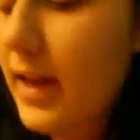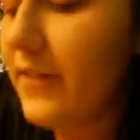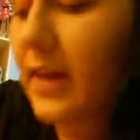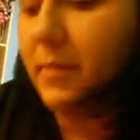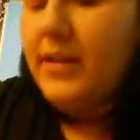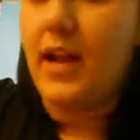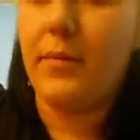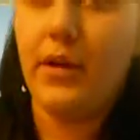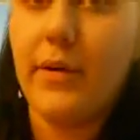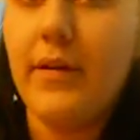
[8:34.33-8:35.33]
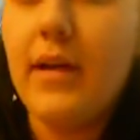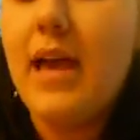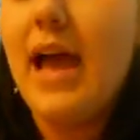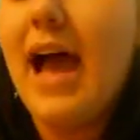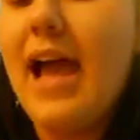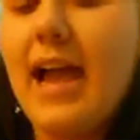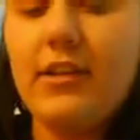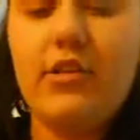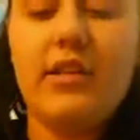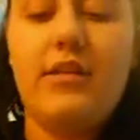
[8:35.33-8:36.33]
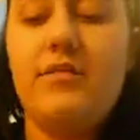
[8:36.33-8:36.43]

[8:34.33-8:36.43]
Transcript: I've got it blended out pretty well. I actually